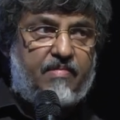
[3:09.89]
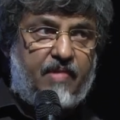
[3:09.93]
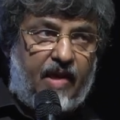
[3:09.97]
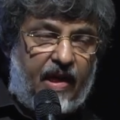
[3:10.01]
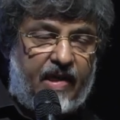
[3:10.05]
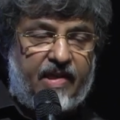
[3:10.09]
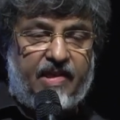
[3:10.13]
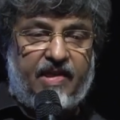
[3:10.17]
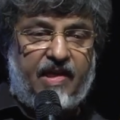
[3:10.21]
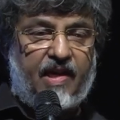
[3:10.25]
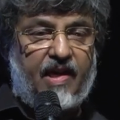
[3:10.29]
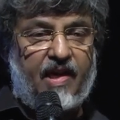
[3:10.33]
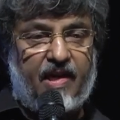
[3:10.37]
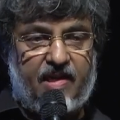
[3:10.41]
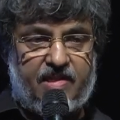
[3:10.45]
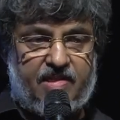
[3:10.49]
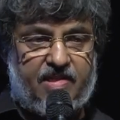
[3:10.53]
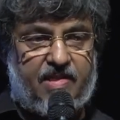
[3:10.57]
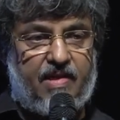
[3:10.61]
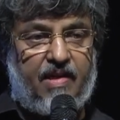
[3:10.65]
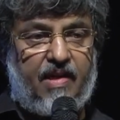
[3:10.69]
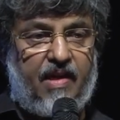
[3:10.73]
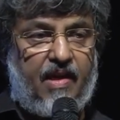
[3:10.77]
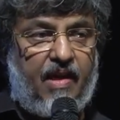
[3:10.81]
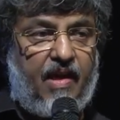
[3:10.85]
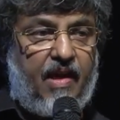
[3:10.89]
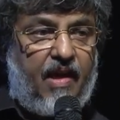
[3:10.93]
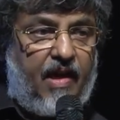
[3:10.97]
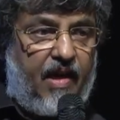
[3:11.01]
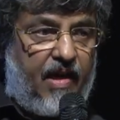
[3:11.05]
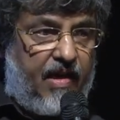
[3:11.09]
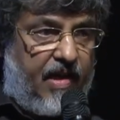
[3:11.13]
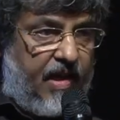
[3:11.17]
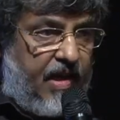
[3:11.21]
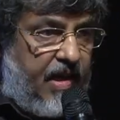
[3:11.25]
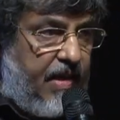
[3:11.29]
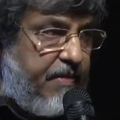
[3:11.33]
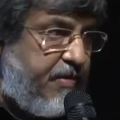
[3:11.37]
ideas
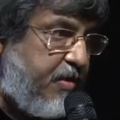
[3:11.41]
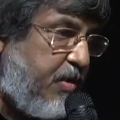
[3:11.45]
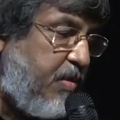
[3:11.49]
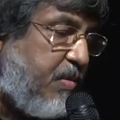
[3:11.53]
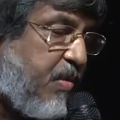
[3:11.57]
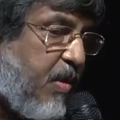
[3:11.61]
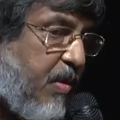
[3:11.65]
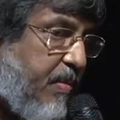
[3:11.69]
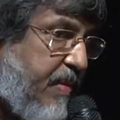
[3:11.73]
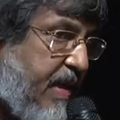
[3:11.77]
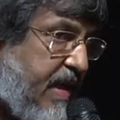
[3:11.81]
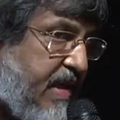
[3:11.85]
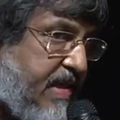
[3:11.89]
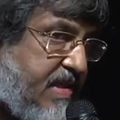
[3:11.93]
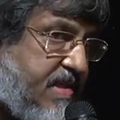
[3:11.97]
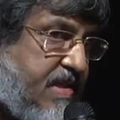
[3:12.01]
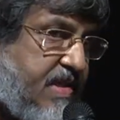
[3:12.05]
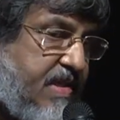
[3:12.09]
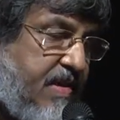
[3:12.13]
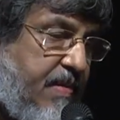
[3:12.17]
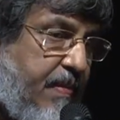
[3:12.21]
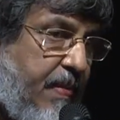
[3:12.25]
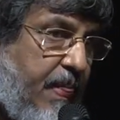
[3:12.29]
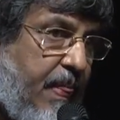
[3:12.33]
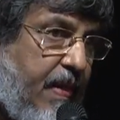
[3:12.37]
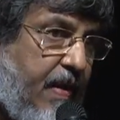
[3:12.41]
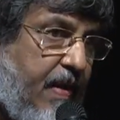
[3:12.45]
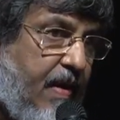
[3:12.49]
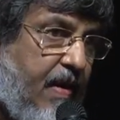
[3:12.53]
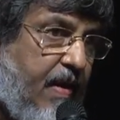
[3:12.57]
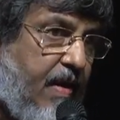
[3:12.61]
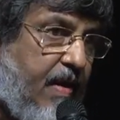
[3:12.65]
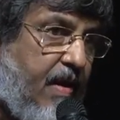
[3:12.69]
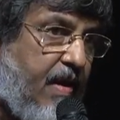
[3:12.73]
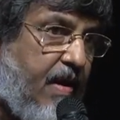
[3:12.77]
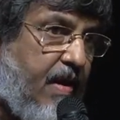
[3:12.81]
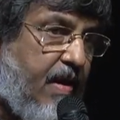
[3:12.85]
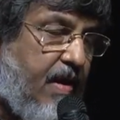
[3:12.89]
in, in a few moments.
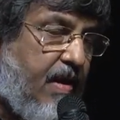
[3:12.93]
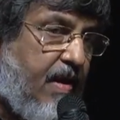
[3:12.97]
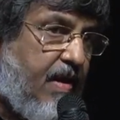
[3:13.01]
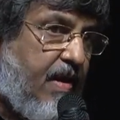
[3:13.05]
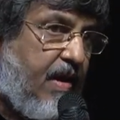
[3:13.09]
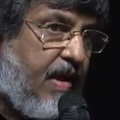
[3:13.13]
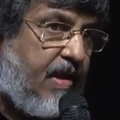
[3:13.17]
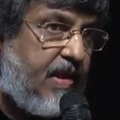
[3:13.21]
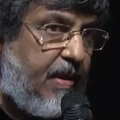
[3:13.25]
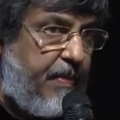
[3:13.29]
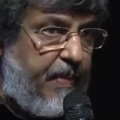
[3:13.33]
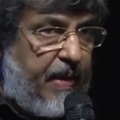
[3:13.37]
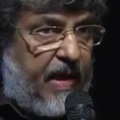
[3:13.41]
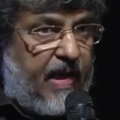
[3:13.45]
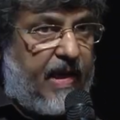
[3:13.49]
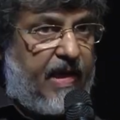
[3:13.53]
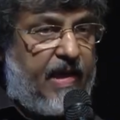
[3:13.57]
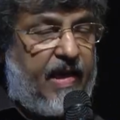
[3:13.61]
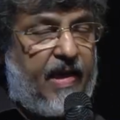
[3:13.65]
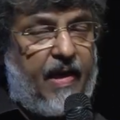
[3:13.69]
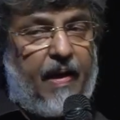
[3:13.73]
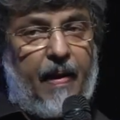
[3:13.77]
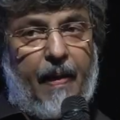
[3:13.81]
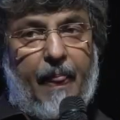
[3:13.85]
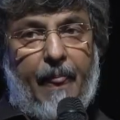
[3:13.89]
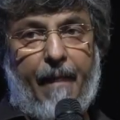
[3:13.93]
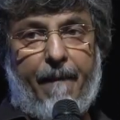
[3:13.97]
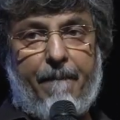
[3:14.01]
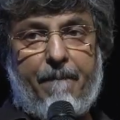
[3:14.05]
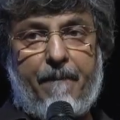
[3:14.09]
In the beginning,